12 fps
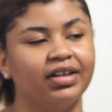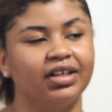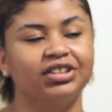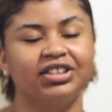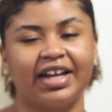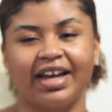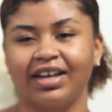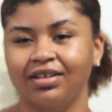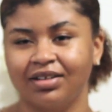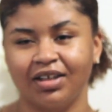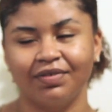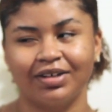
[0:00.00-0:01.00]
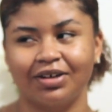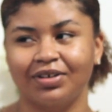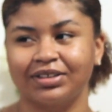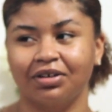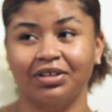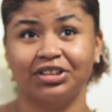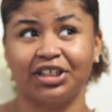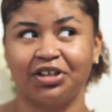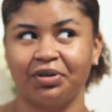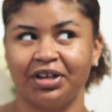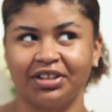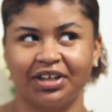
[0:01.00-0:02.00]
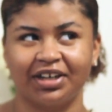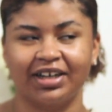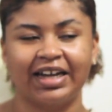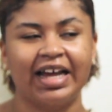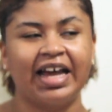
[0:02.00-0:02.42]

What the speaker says: each day, even though it's only January 3rd.